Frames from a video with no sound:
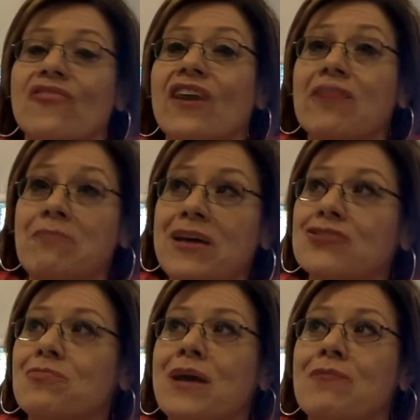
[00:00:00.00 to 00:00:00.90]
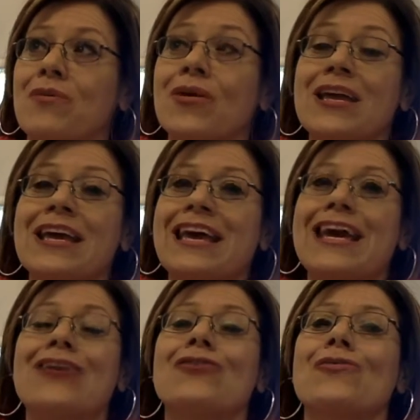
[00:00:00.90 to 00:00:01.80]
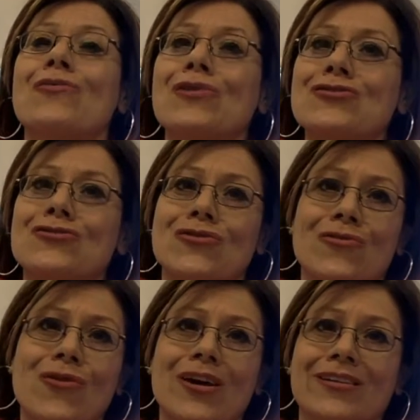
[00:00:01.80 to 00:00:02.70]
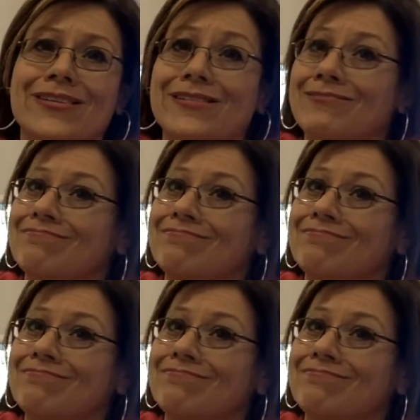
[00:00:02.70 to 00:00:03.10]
5-page paper in an original voice,